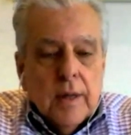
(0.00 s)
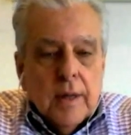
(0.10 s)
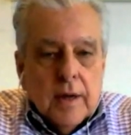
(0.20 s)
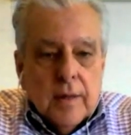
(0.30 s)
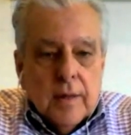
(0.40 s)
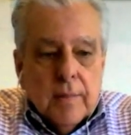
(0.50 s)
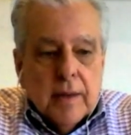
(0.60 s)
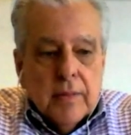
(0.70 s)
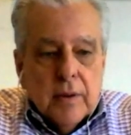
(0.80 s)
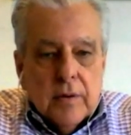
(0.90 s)
and then
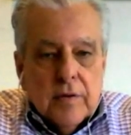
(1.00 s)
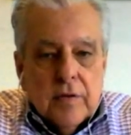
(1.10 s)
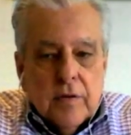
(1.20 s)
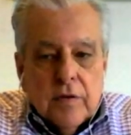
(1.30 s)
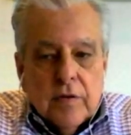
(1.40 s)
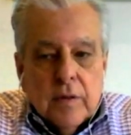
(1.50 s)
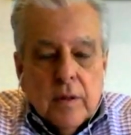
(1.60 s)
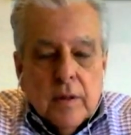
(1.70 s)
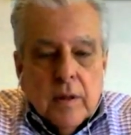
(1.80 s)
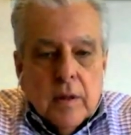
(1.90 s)
make their decision.
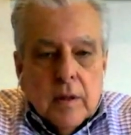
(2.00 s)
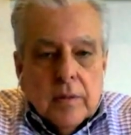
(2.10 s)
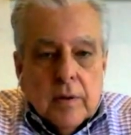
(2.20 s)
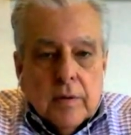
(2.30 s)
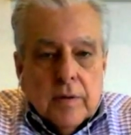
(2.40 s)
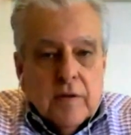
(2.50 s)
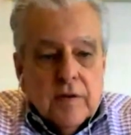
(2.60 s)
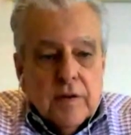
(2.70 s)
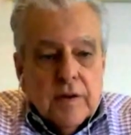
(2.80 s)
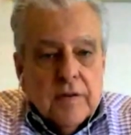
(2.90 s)
Their
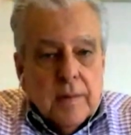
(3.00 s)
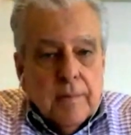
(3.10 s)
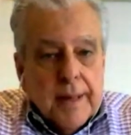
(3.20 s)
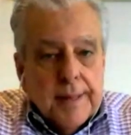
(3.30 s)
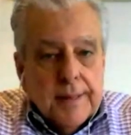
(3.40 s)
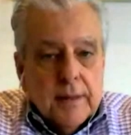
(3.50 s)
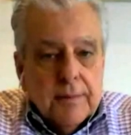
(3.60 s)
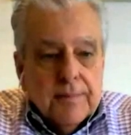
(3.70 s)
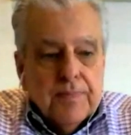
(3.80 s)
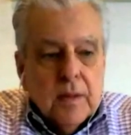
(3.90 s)
decision is not binding,
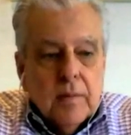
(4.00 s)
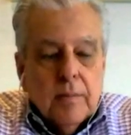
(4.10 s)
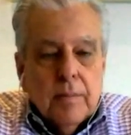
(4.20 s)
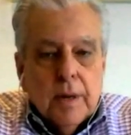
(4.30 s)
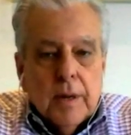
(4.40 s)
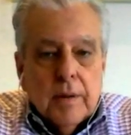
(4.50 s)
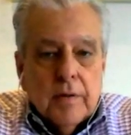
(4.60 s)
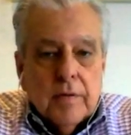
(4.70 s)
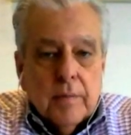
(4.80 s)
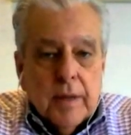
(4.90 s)
but
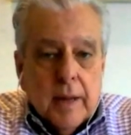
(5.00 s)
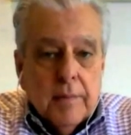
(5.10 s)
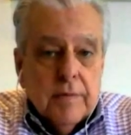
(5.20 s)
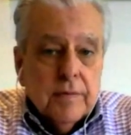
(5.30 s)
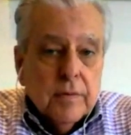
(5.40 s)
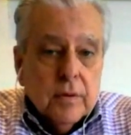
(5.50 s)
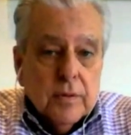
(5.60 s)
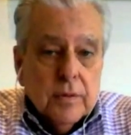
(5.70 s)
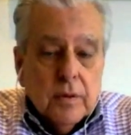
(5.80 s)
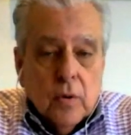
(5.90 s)
it's sometimes
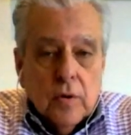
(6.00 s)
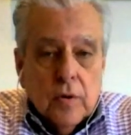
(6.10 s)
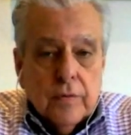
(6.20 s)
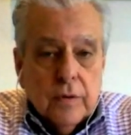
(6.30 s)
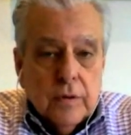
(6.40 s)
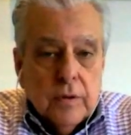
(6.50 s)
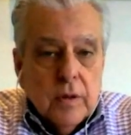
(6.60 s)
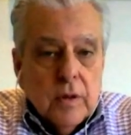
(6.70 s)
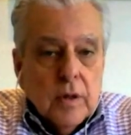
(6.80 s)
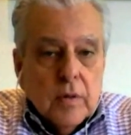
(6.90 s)
the courts would
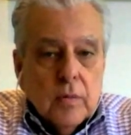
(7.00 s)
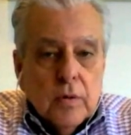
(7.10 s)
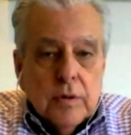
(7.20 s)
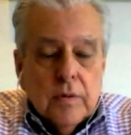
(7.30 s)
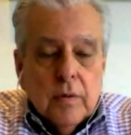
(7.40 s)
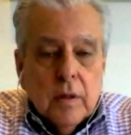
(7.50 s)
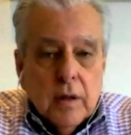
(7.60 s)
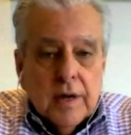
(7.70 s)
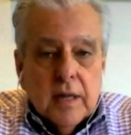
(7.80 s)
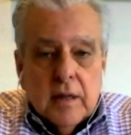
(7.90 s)

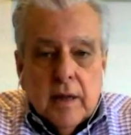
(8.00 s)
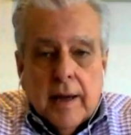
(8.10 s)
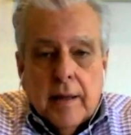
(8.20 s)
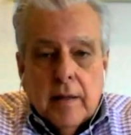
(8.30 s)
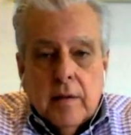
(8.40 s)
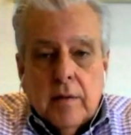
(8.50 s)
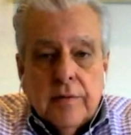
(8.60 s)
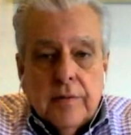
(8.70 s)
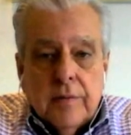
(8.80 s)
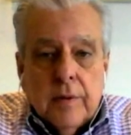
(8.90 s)
look at that,
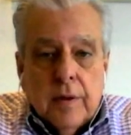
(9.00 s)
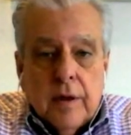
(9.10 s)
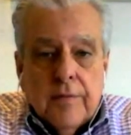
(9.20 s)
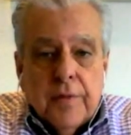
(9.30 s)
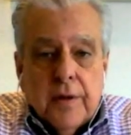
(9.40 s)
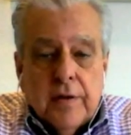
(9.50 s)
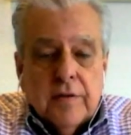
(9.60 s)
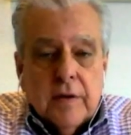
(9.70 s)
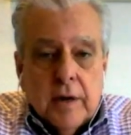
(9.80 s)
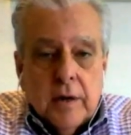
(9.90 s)
and if they
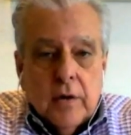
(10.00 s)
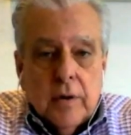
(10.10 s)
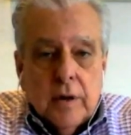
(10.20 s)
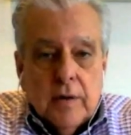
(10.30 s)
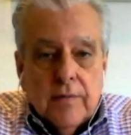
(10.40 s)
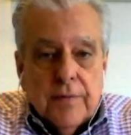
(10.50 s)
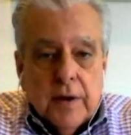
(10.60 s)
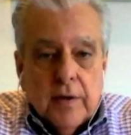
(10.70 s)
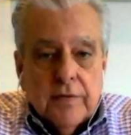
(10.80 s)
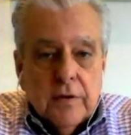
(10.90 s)
decide to go ahead and
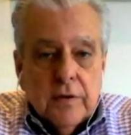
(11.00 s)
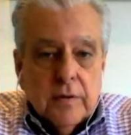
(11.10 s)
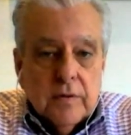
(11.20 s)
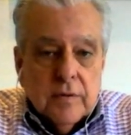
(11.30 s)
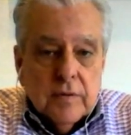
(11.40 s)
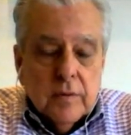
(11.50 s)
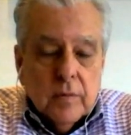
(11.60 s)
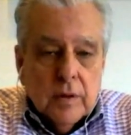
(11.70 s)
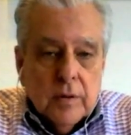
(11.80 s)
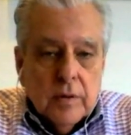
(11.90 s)
file suit and say, well,